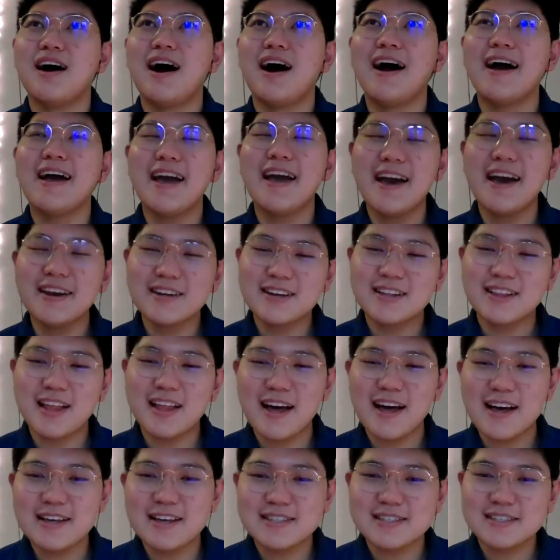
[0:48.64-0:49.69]
I had a
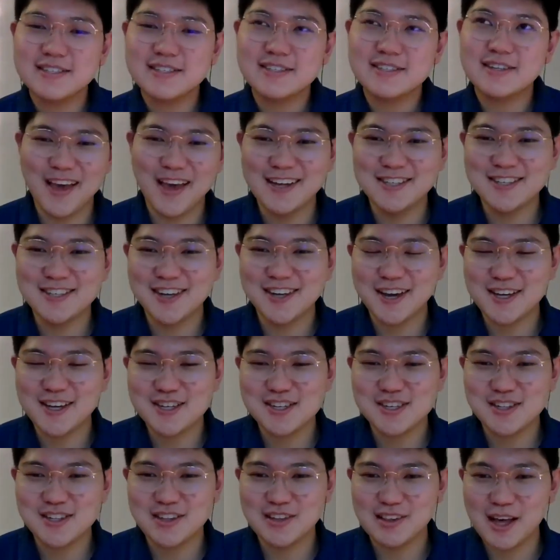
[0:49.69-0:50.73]
class,
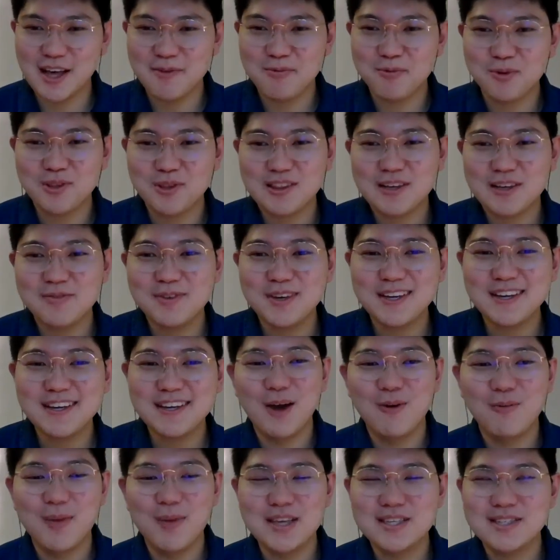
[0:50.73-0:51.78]
Education in the Life Worth Living,
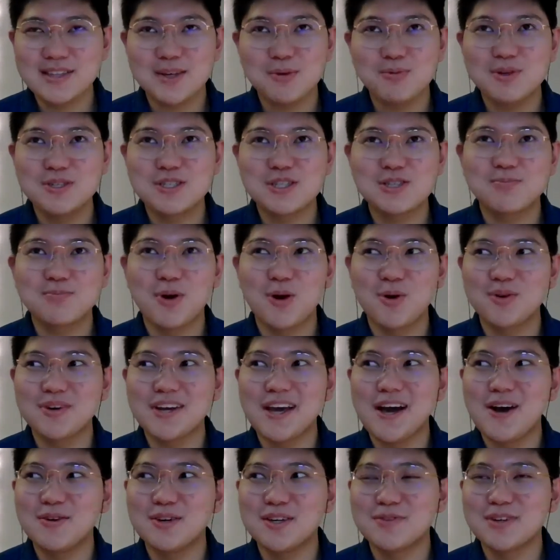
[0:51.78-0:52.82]
and basically we just broke
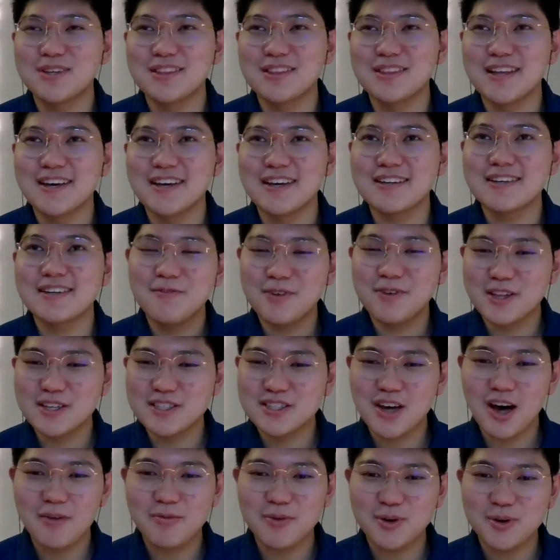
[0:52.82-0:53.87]
down different
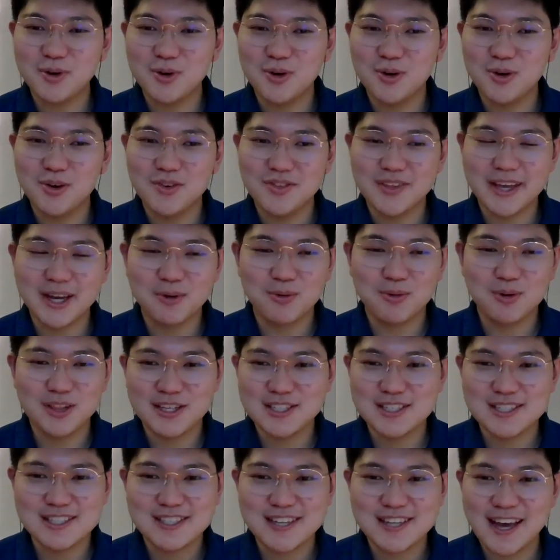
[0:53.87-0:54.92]
philosophical and
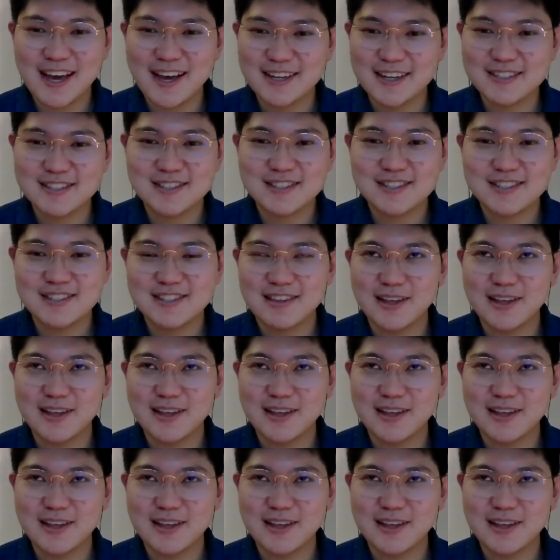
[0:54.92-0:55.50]
religious texts.